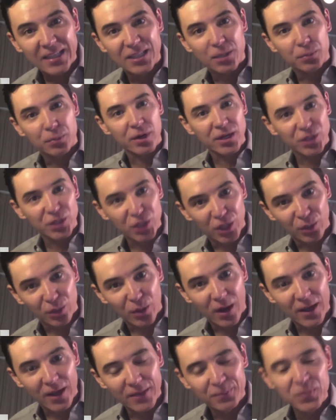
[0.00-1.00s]
depression,
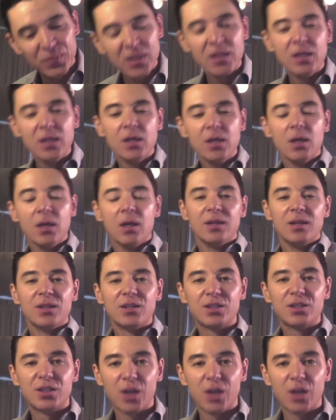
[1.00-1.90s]
right? Yeah, exactly.